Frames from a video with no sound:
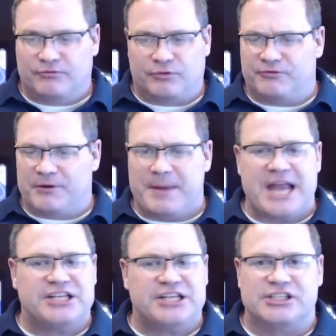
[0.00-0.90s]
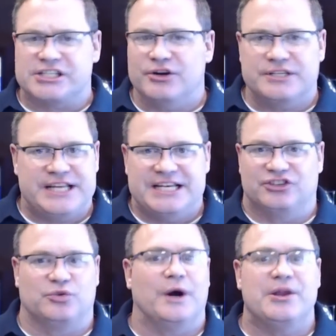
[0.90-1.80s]
From ages 13
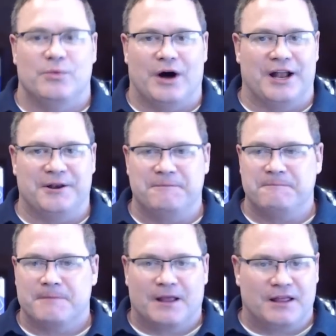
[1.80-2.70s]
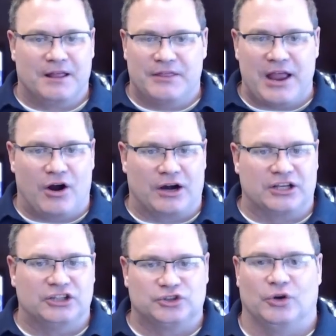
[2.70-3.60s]
to 21, they are
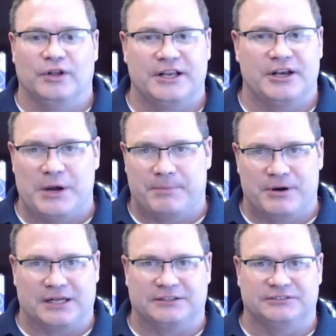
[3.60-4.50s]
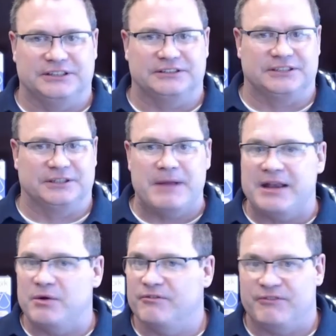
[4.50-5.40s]
controlling the reproductive system.
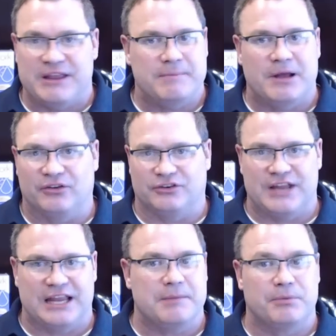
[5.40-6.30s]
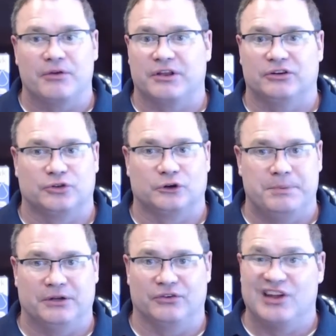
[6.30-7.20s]
Many females are taking birth control
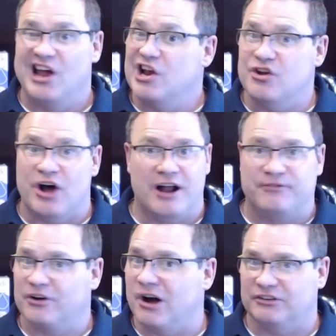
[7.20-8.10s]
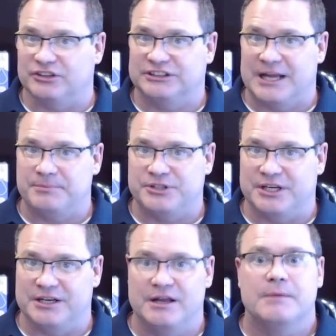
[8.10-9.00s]
pills, not for
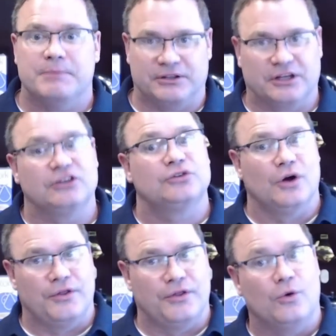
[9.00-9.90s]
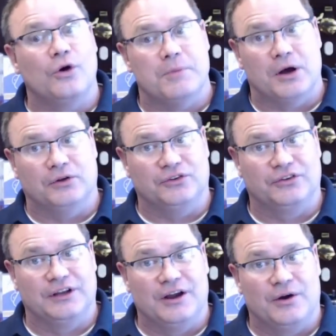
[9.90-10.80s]
contraception, but to control their hormones, mm-hmm.